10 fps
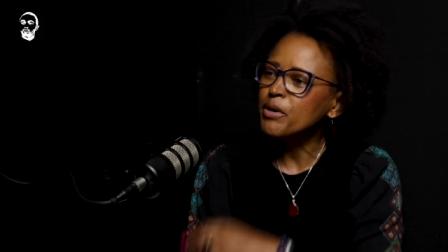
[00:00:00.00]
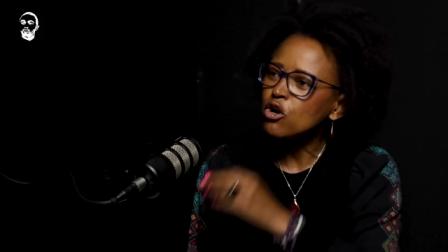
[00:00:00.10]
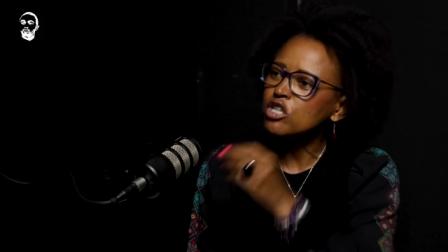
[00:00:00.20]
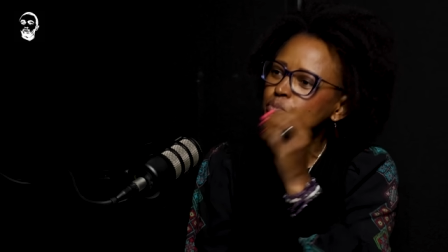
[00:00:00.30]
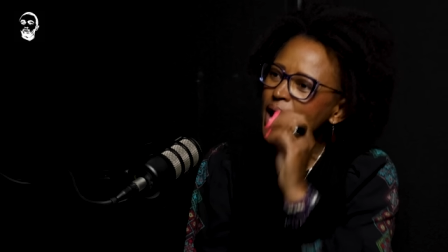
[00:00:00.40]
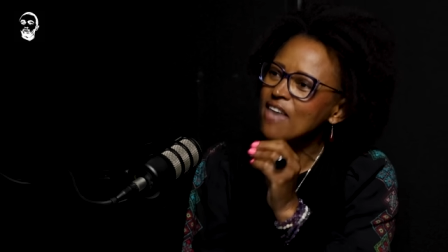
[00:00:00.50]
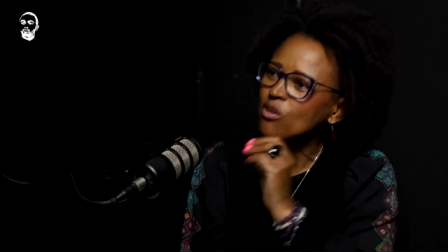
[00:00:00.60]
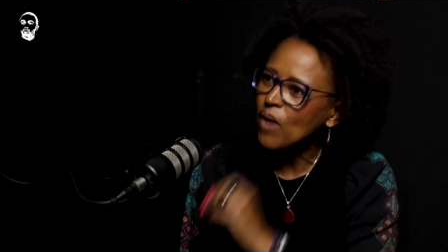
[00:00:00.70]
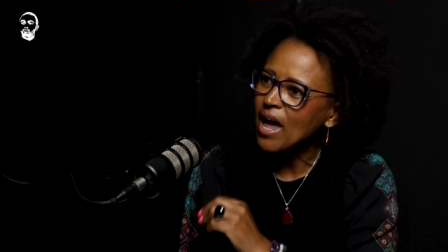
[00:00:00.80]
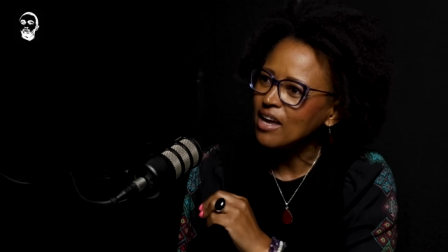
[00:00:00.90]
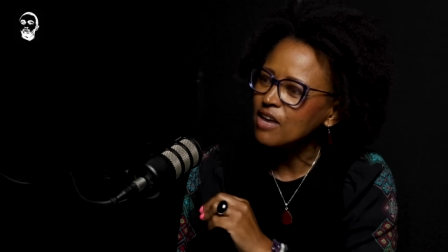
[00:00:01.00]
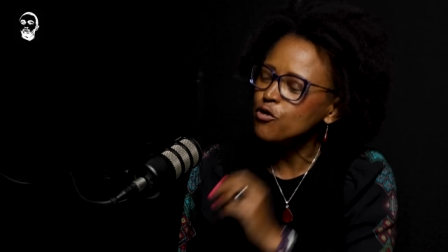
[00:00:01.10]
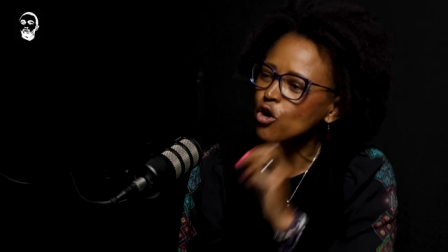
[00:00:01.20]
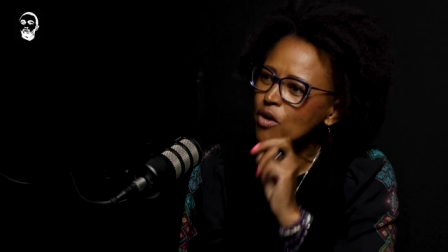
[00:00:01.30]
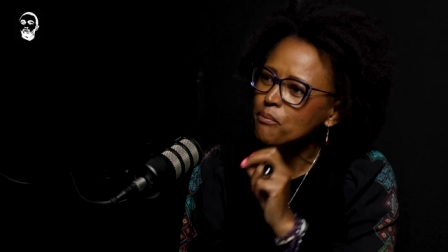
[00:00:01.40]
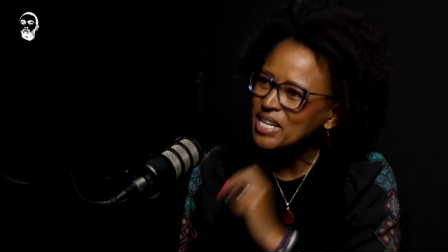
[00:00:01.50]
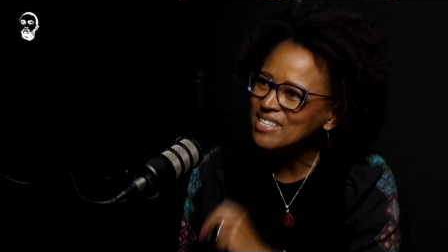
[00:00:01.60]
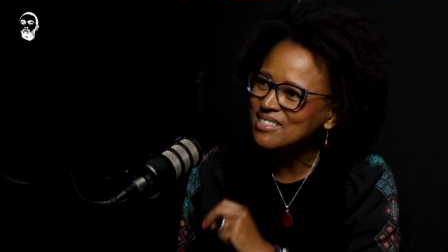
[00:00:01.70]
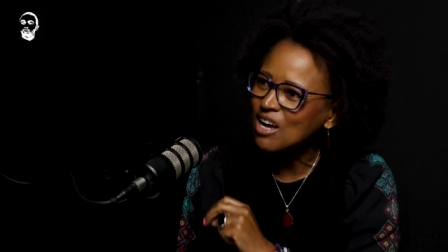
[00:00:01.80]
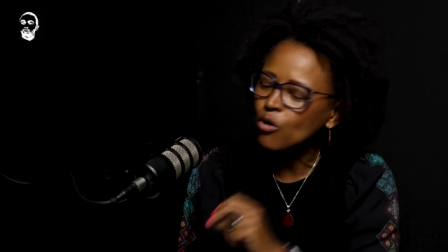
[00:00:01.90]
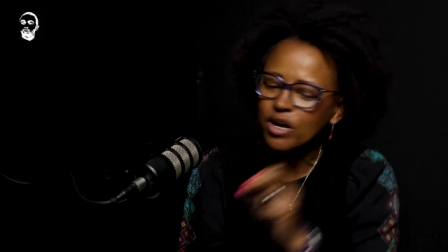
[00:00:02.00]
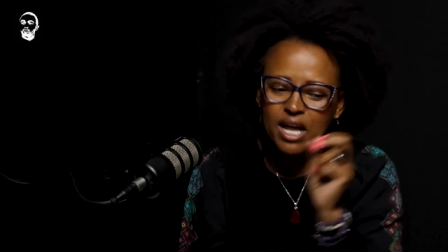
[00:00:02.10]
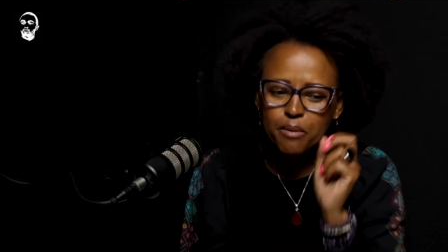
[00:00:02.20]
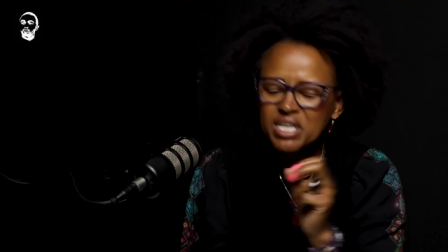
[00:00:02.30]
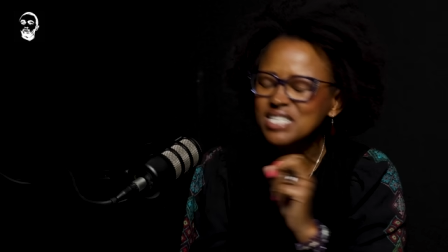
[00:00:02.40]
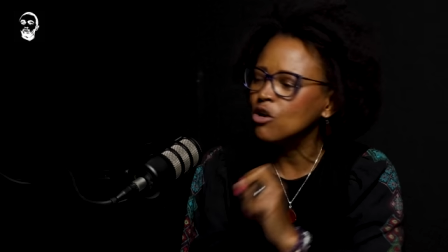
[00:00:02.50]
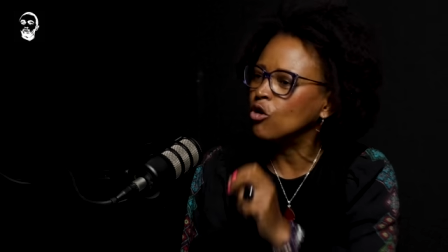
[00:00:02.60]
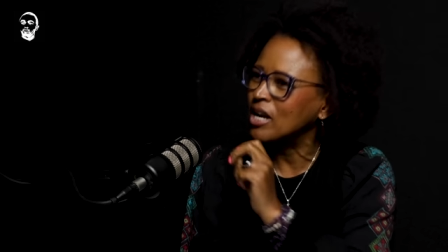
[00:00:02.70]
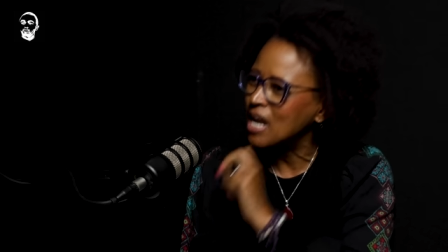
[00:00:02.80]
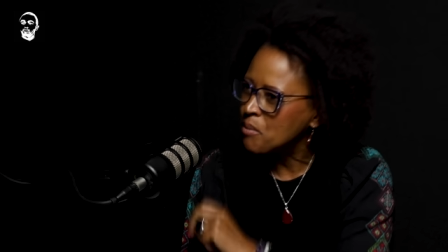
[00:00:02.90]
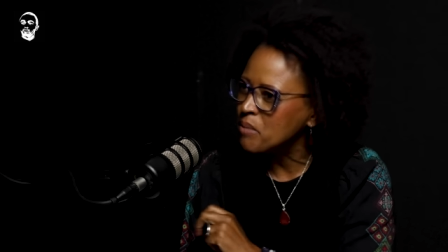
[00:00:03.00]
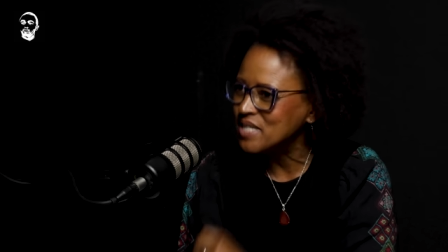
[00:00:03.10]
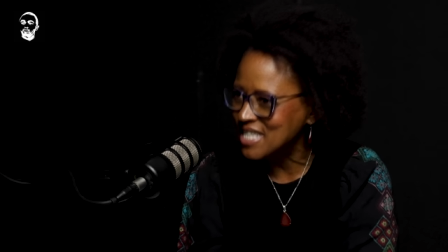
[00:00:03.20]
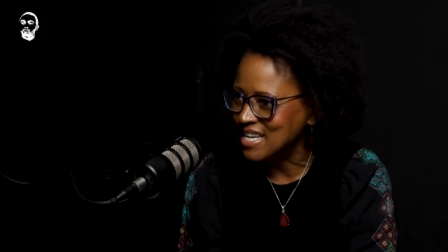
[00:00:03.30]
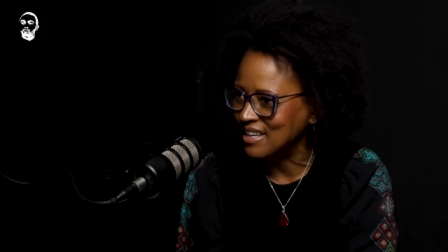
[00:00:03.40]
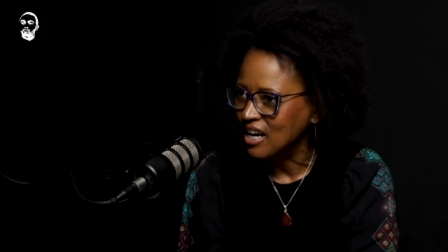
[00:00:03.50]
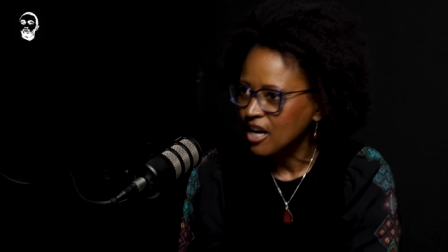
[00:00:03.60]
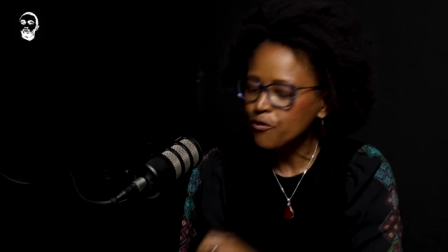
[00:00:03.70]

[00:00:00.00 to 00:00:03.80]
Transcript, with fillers: Because, by the way, if you're a minister or an MEC or an MMC,